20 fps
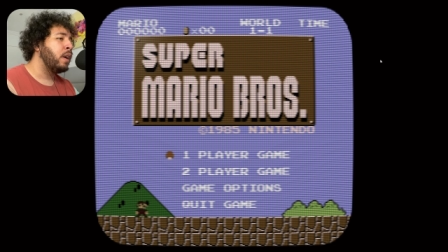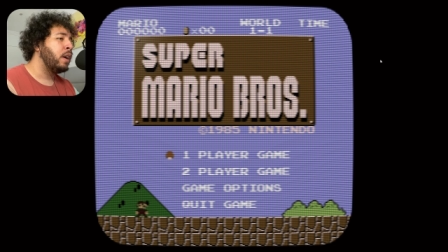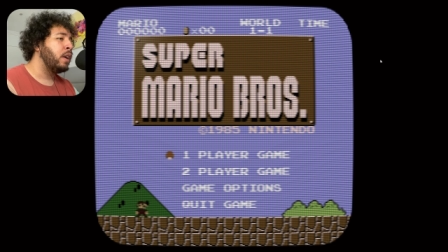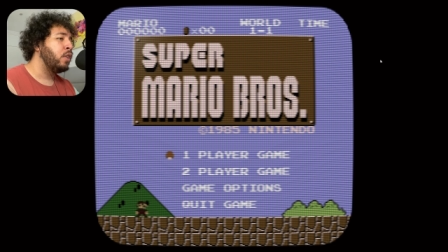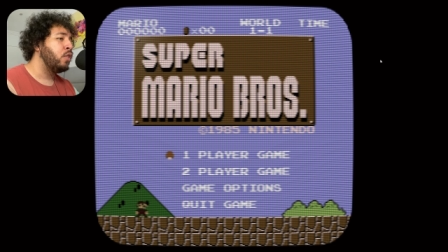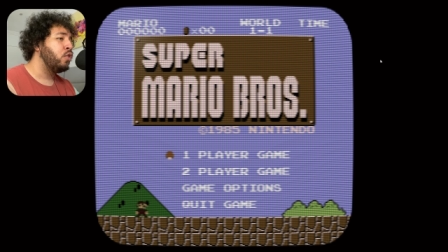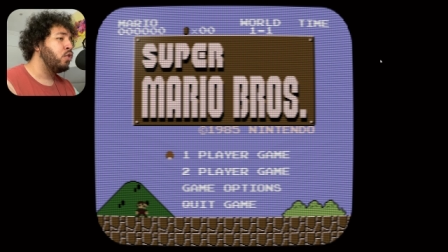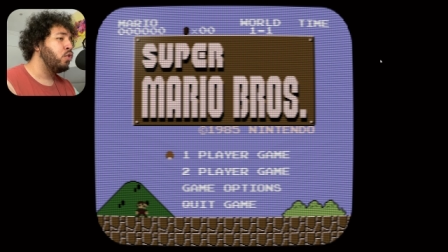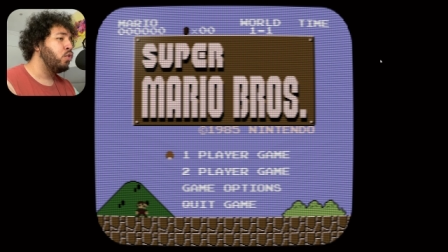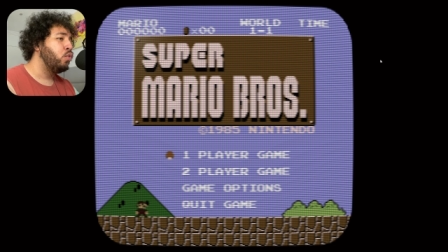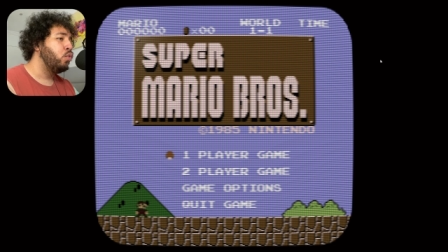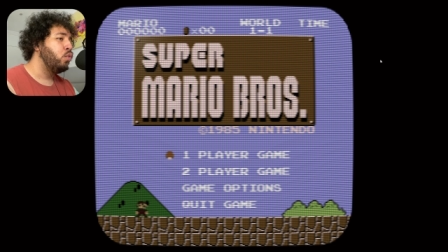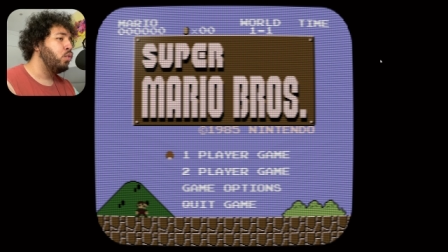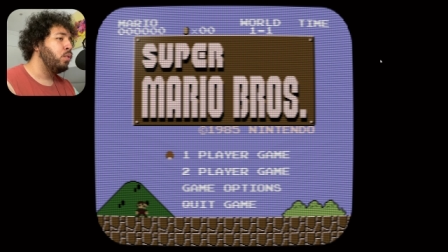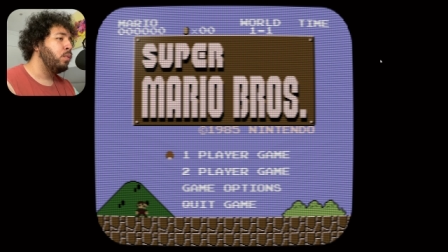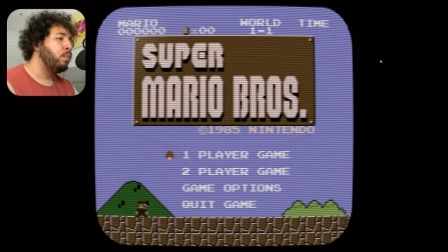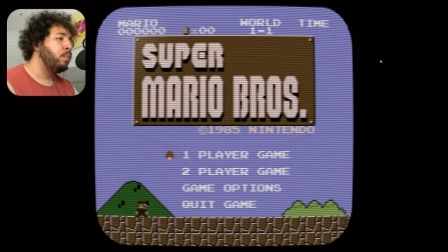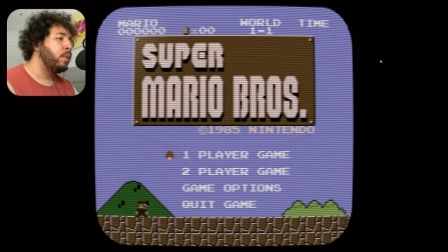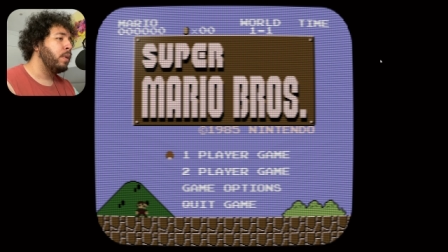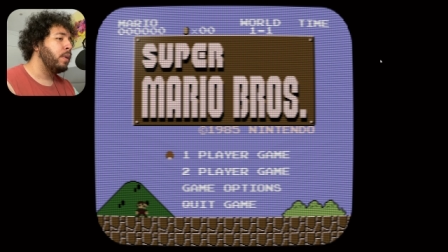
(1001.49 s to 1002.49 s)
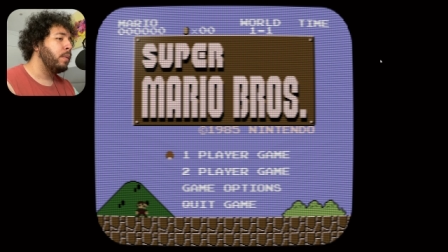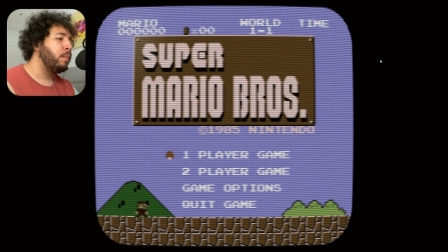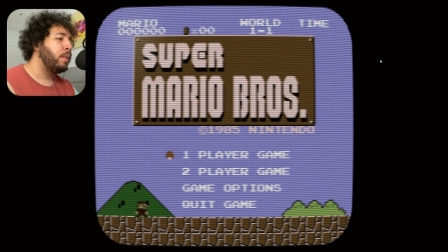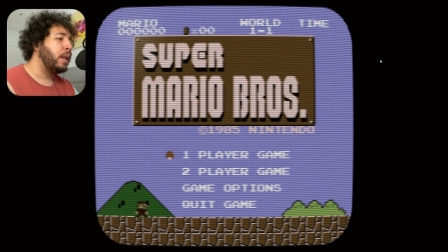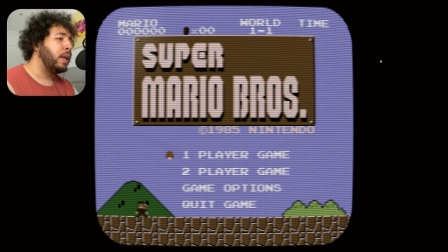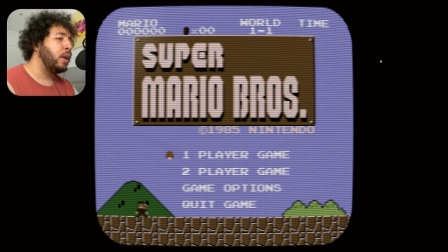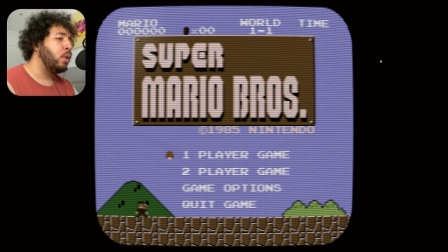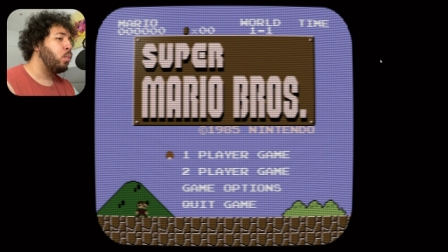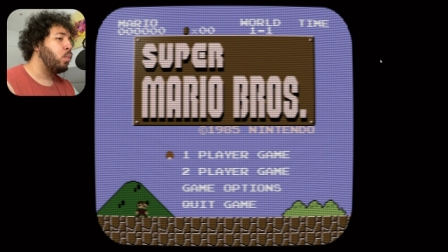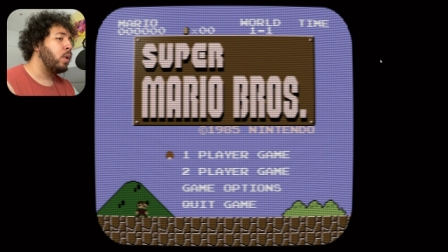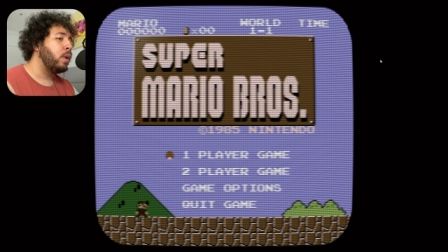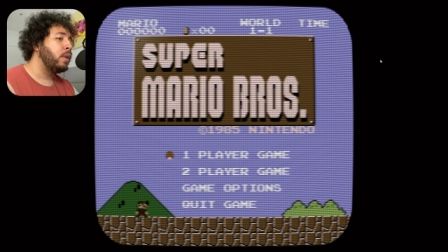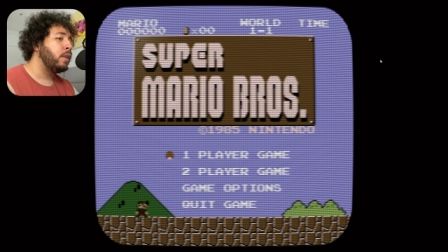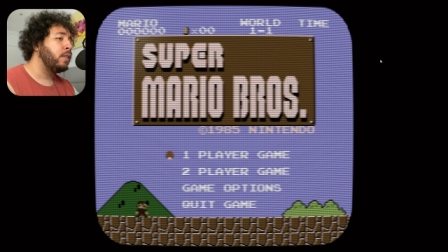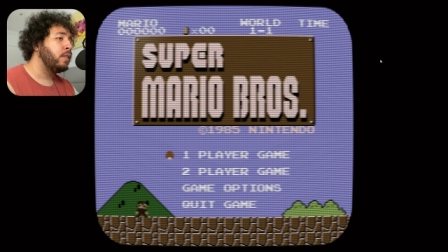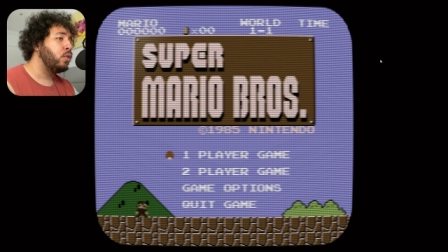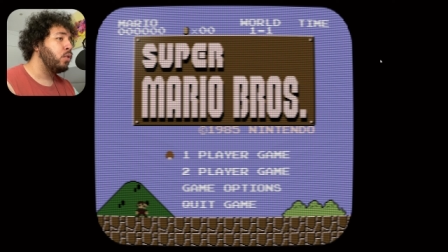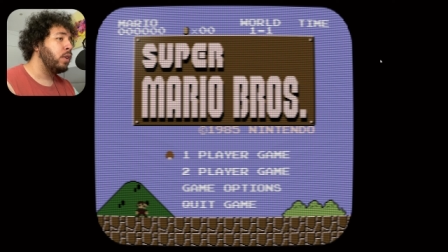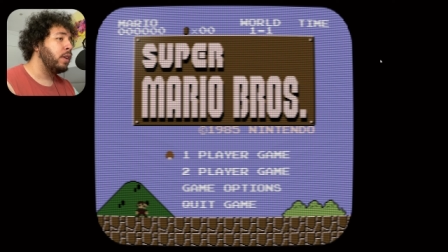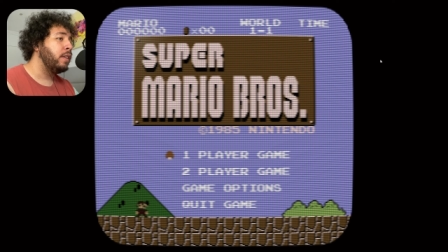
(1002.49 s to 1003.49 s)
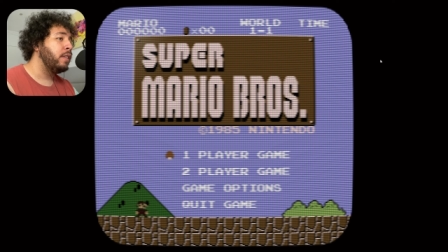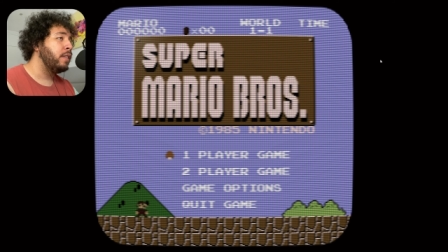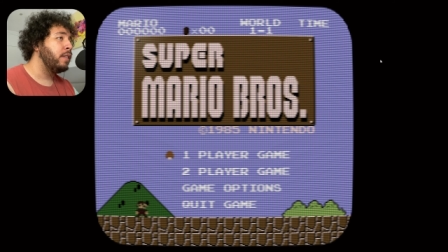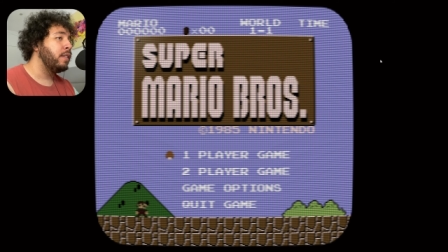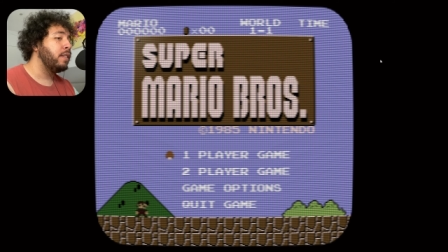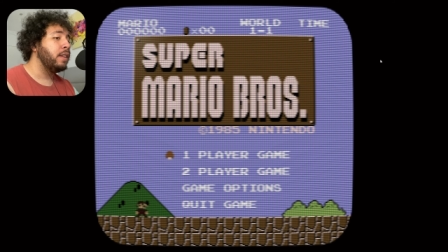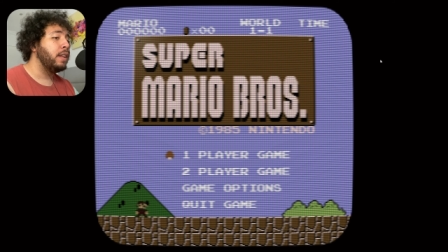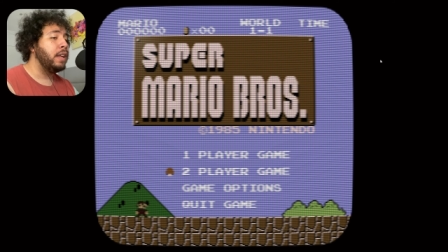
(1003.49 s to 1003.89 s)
I assume player 1 does not exist.